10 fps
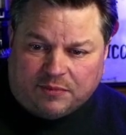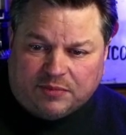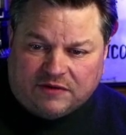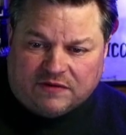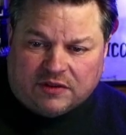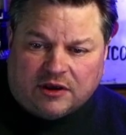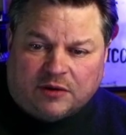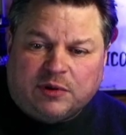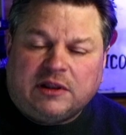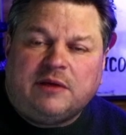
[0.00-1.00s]
even the
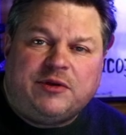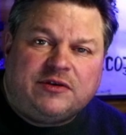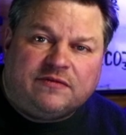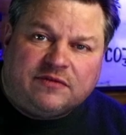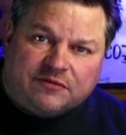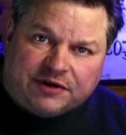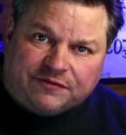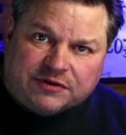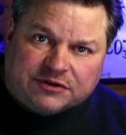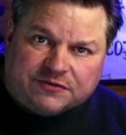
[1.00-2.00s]
upper limit of the
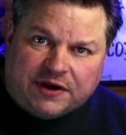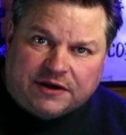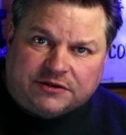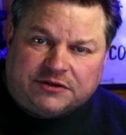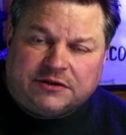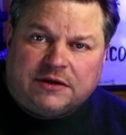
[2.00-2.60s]
reference range.